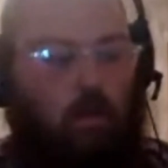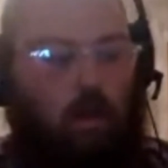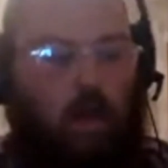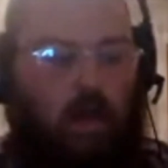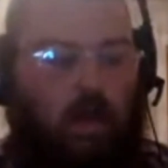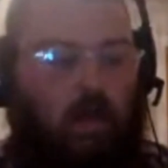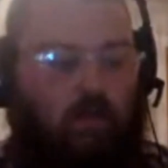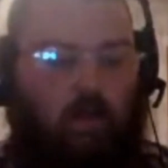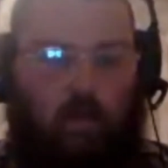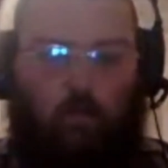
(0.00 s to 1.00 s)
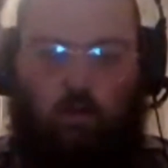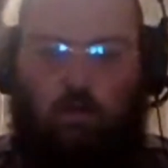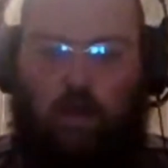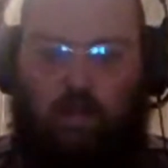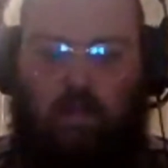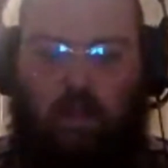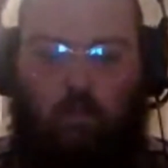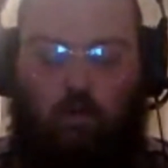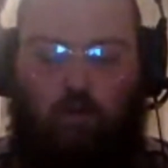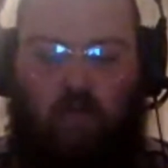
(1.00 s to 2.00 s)
I, I think it would I think it
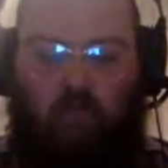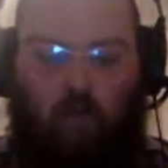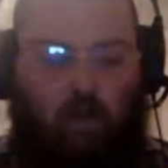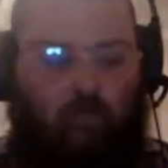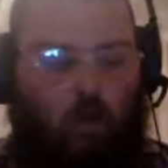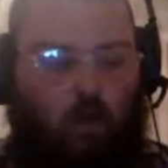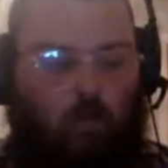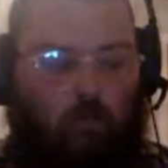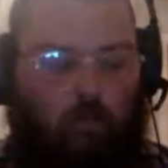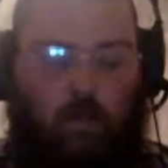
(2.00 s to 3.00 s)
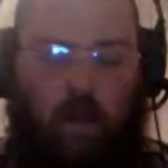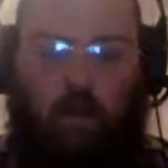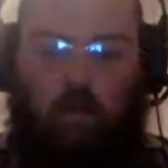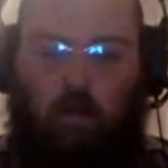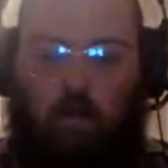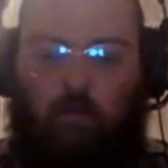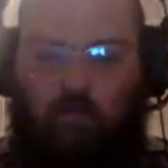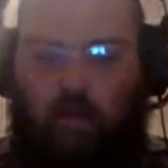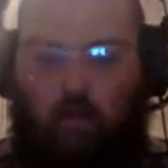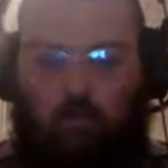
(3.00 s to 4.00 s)
would rival, if not be better than the cup
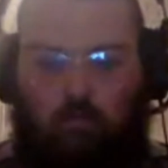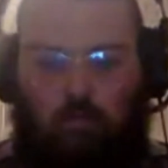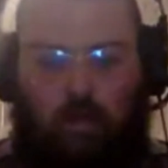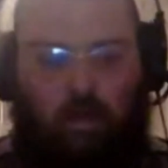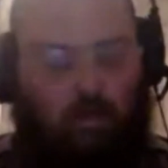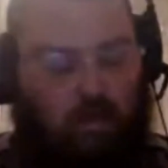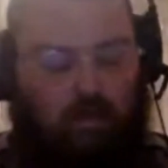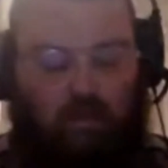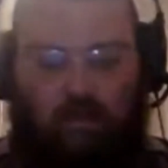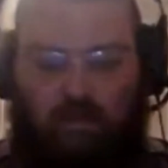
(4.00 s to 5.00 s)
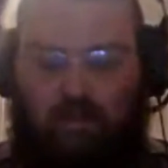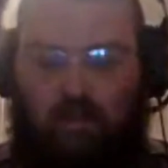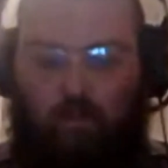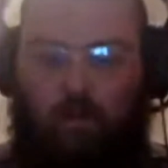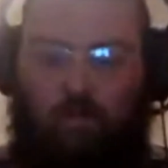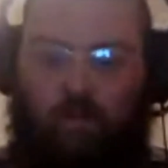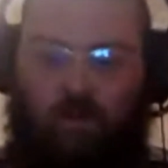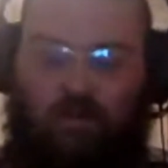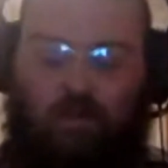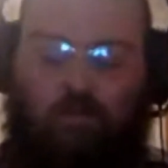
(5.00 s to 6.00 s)
final. And I think that's an
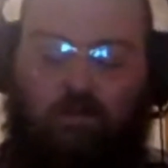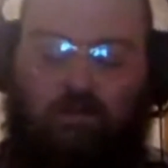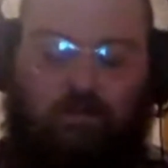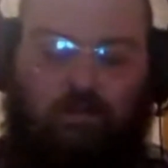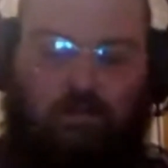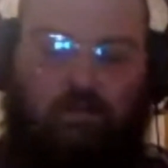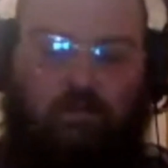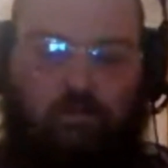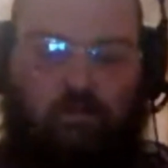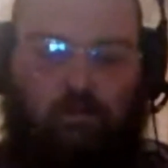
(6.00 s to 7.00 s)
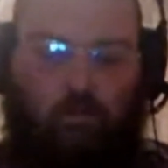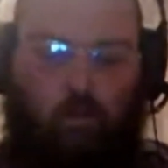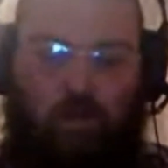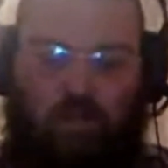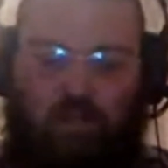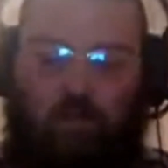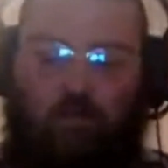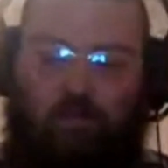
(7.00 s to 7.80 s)
unpopular shout. What about that's yourself?